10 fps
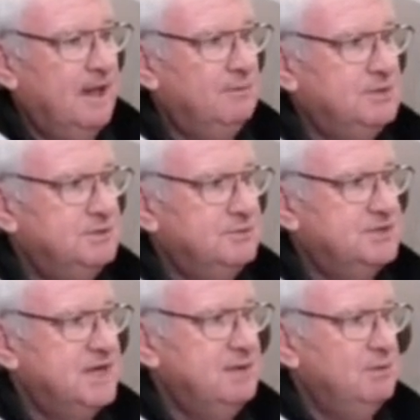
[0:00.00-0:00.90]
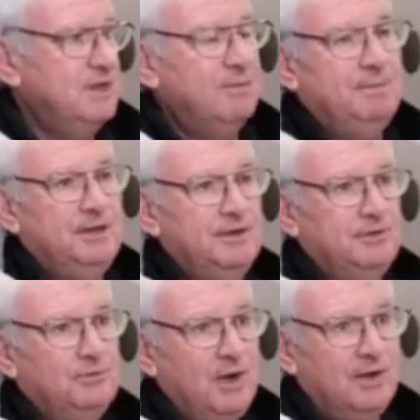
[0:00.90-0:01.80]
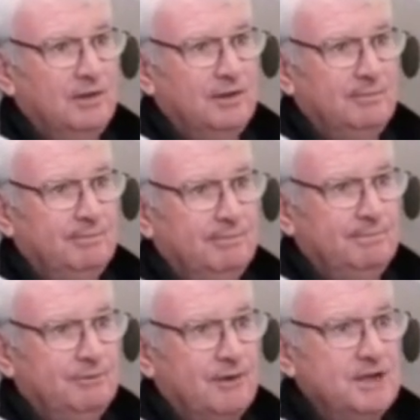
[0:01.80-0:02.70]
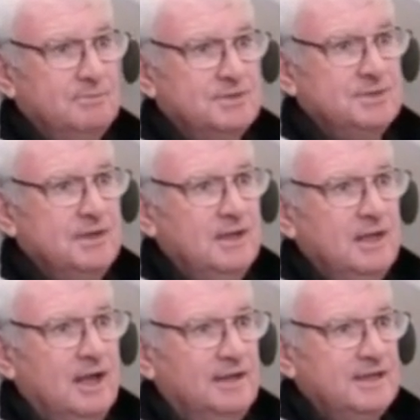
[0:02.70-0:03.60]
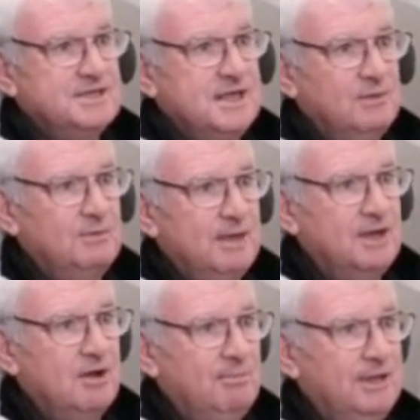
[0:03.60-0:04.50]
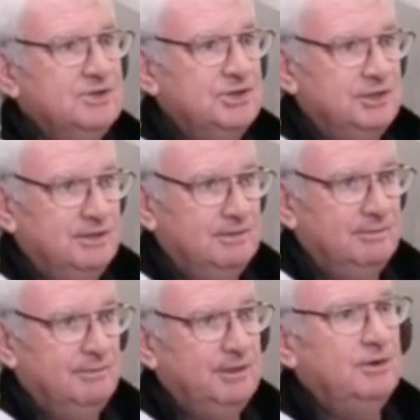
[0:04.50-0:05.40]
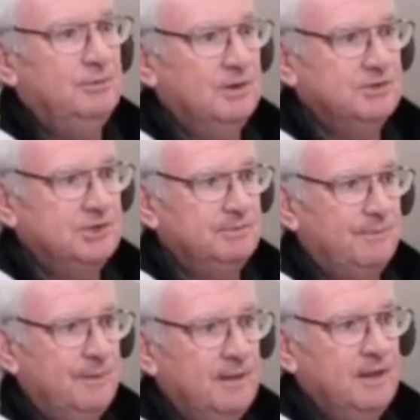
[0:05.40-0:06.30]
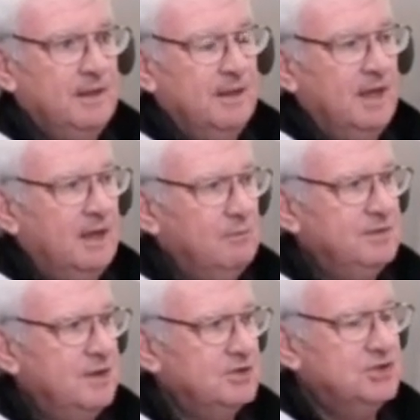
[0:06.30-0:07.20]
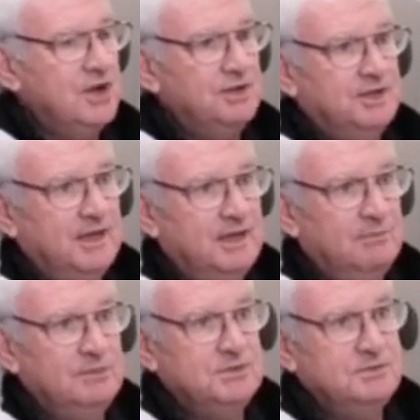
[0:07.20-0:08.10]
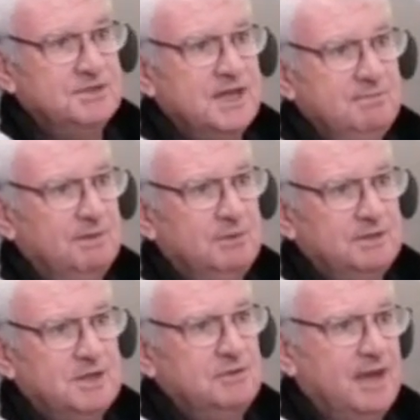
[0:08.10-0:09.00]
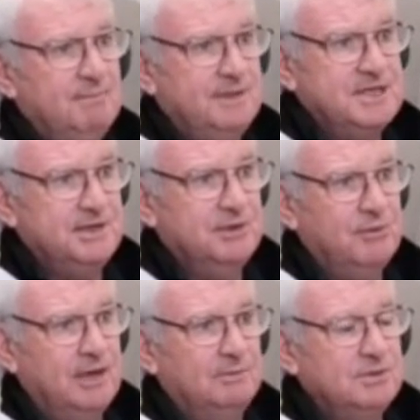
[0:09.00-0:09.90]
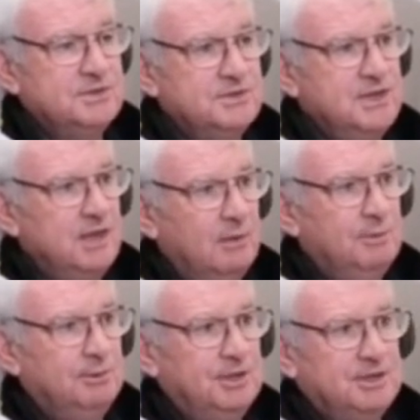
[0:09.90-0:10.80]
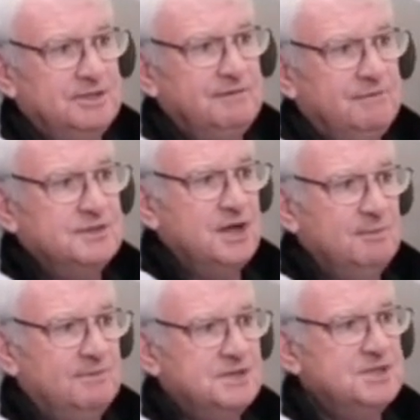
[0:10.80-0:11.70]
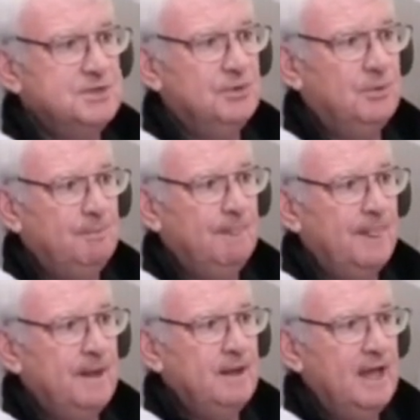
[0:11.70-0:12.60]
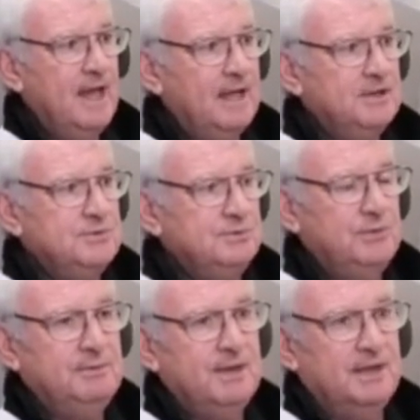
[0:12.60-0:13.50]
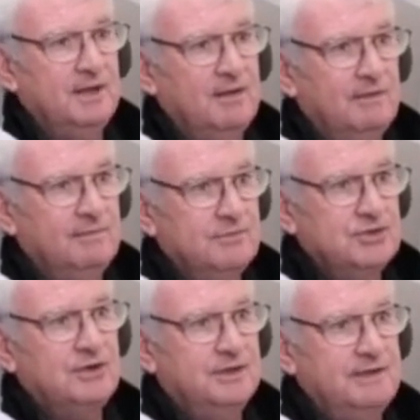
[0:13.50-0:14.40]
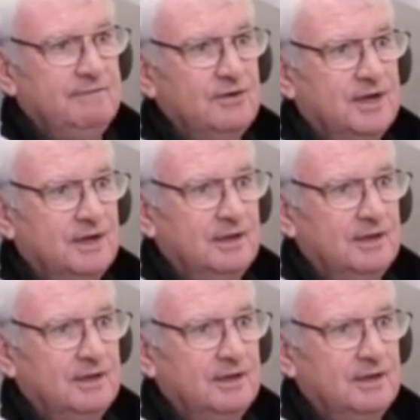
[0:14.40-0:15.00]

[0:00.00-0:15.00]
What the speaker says: And we do the same with our Pinot Noir grapes, and that's how we make our pink gin, Pinot Noir gin. And with our Chardonnay, we do the same, but we don't add botanical elements, and we put it in a different type of still, and we make our Chardonnay vodka.